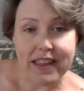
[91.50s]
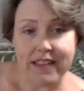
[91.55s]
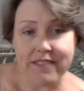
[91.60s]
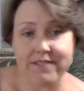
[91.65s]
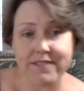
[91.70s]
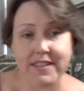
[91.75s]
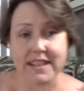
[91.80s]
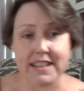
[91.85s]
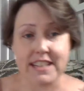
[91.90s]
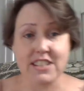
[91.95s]

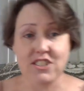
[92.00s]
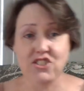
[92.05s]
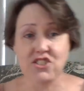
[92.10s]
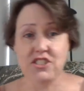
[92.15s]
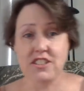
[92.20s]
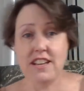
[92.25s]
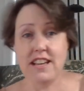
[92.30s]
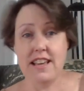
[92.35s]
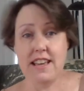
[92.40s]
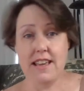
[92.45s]

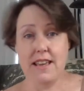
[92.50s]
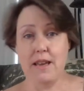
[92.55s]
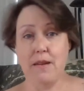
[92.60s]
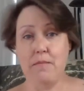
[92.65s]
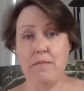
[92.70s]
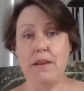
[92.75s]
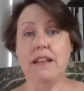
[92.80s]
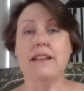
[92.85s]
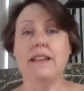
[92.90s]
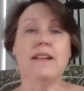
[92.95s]
finished
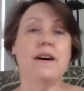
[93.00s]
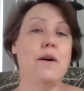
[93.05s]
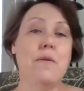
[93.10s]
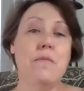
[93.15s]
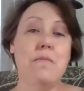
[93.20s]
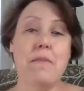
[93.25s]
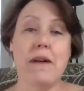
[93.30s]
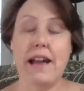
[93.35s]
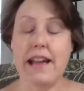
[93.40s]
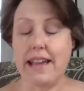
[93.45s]
pillow,
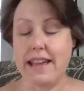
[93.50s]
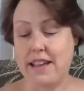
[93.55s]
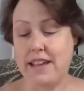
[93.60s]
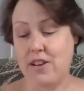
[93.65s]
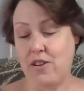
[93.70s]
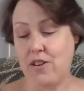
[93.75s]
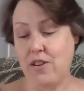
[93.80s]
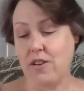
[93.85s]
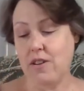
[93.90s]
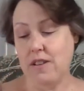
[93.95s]
my
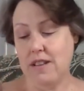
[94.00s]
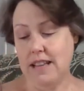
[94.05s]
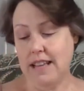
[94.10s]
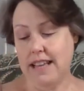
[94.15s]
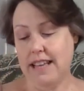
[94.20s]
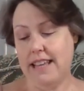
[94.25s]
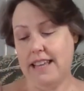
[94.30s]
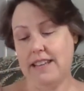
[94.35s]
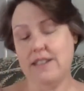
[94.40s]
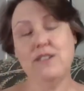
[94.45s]
girl
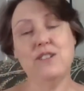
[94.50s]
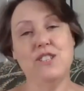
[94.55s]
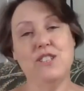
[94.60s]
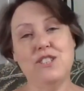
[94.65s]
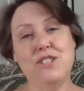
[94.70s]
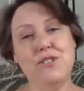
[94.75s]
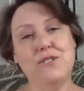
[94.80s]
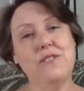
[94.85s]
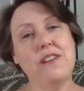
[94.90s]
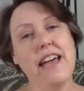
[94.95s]
and her
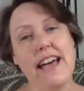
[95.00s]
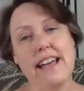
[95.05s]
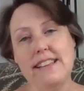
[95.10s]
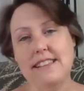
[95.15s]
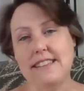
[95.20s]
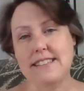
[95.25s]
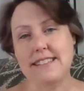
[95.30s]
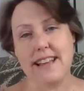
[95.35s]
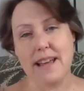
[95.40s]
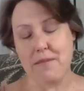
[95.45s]
two
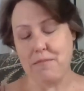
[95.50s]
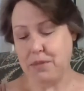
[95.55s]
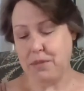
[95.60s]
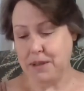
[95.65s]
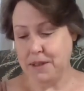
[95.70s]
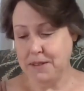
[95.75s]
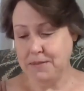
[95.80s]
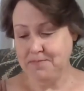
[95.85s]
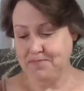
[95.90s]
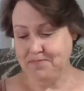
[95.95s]
cats
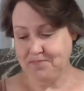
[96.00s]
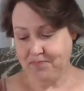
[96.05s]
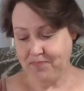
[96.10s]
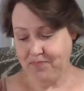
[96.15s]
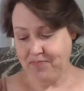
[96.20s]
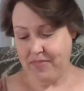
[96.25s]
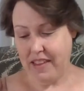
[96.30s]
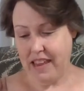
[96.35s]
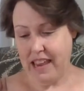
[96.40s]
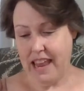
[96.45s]
sampler
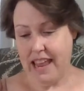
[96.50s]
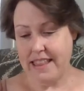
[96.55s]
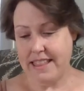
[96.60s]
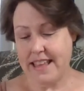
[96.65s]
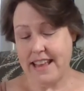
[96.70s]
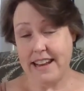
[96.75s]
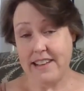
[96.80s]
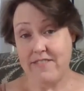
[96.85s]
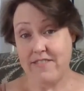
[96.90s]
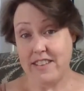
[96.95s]

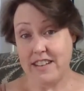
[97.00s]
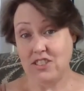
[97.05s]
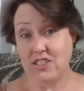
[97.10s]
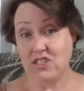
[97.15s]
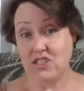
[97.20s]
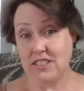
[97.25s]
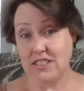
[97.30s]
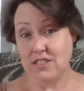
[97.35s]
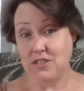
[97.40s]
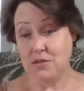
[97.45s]
that I
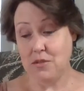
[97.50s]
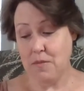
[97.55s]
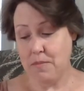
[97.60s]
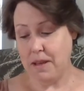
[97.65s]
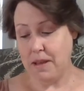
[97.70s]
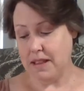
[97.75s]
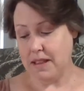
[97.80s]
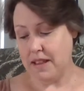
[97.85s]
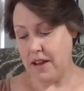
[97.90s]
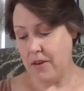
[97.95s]
finished into a
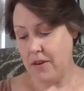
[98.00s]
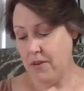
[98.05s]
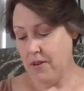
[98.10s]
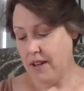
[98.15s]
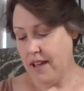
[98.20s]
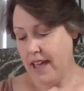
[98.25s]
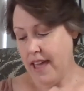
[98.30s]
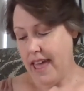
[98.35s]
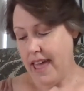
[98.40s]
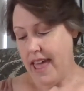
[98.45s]
pillow.
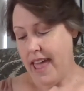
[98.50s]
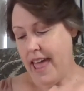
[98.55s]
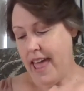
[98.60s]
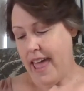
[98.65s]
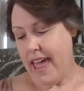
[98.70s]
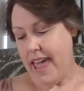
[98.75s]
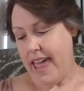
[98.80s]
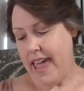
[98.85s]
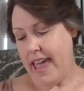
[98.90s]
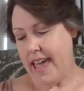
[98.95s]

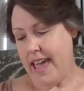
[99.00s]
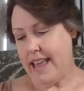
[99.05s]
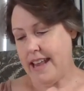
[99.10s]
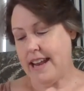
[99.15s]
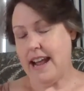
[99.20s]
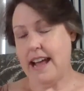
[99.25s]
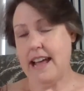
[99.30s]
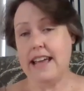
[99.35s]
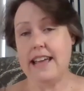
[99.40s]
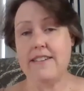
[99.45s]
And
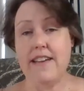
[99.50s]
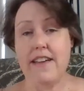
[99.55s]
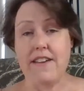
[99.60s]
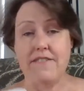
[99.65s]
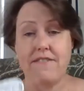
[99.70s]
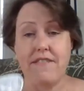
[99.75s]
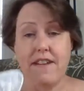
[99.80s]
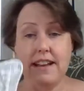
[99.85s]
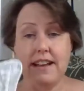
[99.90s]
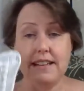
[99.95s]
I have
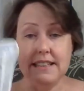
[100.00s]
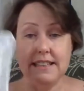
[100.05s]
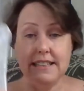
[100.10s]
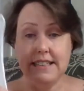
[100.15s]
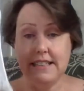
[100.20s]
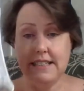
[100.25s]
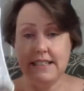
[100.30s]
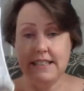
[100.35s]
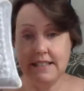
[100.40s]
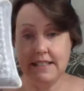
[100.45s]

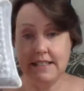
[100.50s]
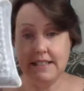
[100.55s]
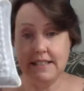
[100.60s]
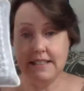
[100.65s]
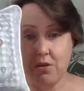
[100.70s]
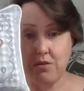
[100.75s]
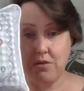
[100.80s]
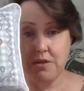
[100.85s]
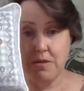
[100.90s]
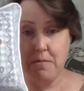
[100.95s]
finally
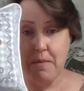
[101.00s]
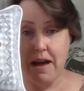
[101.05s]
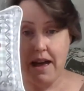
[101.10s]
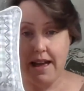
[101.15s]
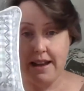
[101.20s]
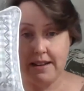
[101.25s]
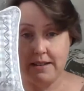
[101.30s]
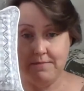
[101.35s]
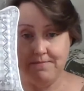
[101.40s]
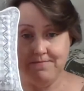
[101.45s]
sewn the
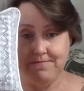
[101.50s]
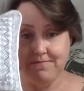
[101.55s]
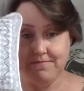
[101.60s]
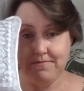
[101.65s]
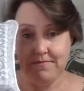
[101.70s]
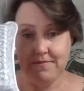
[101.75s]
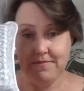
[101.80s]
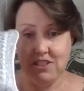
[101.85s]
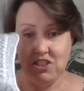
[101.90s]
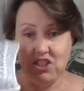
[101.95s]
bottom
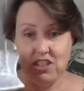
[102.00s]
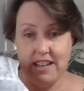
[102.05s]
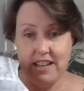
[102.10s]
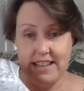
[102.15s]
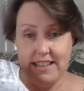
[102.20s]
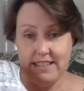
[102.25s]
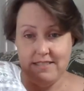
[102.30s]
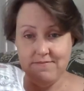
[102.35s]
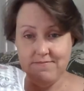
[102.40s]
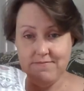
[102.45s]

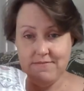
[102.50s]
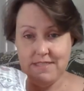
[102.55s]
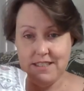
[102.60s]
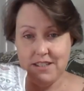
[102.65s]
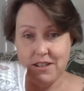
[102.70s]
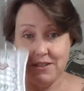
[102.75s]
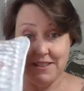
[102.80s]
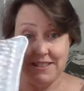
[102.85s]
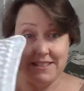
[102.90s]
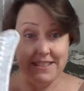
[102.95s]
shut,
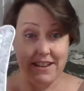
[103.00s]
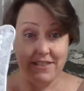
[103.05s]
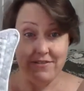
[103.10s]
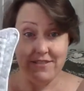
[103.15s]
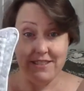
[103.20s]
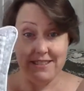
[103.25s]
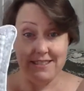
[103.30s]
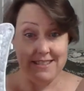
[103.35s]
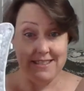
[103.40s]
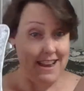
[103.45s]
so the
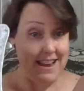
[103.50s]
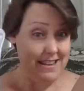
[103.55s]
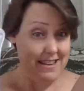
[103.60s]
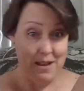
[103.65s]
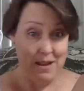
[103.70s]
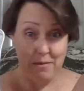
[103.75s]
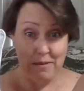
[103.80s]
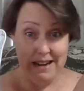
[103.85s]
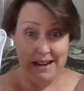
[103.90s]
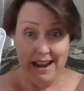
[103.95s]
stuffing's not
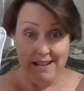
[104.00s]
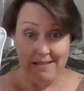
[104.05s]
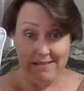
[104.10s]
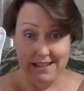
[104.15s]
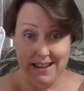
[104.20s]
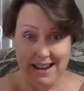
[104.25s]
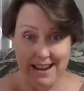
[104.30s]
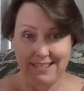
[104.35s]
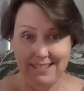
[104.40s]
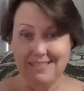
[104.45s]
coming out
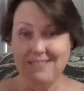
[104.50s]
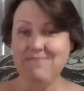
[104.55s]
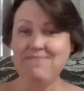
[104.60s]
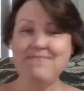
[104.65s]
now.